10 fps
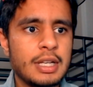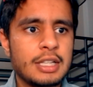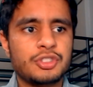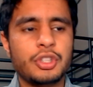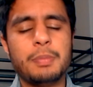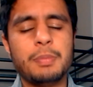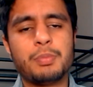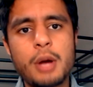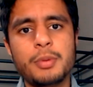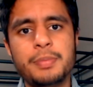So the
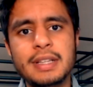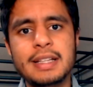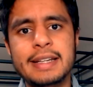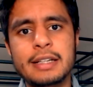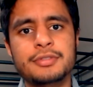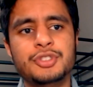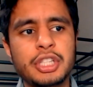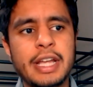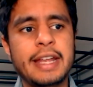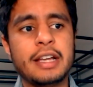probability of
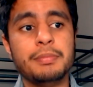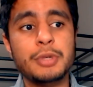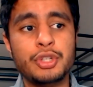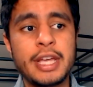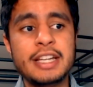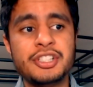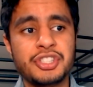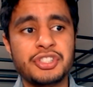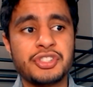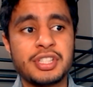genetic
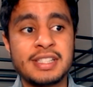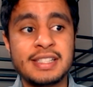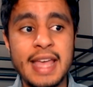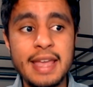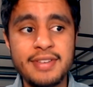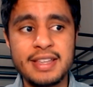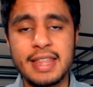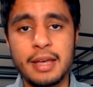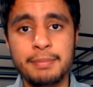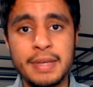mutations saving
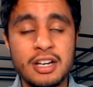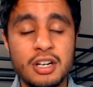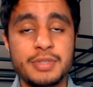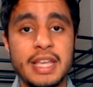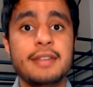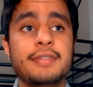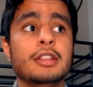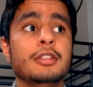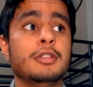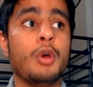them becomes
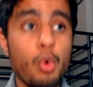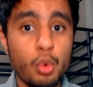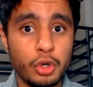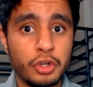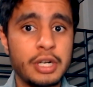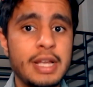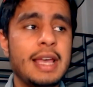even lower,